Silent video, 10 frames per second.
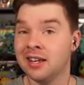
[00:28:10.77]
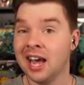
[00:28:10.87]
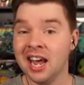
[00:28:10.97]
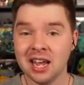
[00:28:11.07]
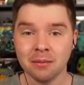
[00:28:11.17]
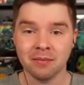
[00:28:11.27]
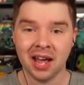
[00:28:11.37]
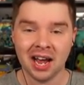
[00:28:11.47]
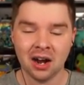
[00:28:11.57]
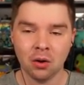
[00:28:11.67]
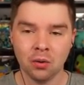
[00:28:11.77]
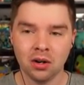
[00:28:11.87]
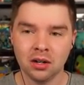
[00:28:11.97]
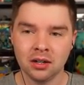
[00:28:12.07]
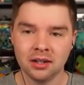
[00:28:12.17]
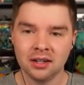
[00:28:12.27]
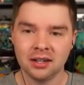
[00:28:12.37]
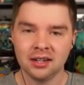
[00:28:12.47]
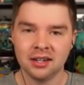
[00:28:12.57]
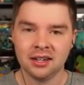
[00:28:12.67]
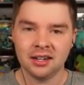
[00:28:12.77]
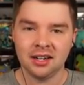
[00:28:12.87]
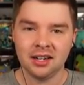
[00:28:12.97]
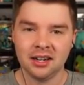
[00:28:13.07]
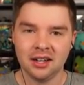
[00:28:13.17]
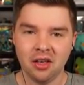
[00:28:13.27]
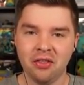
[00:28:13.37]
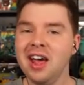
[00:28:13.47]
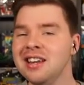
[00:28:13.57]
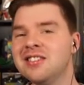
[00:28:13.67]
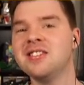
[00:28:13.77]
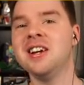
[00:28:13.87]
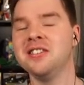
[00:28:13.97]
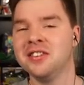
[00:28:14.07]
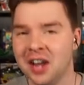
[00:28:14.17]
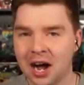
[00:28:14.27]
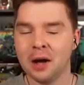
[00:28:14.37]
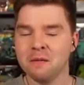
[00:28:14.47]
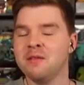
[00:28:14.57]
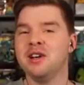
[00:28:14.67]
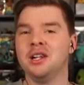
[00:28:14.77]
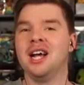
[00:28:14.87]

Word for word: the game. Now this does not feel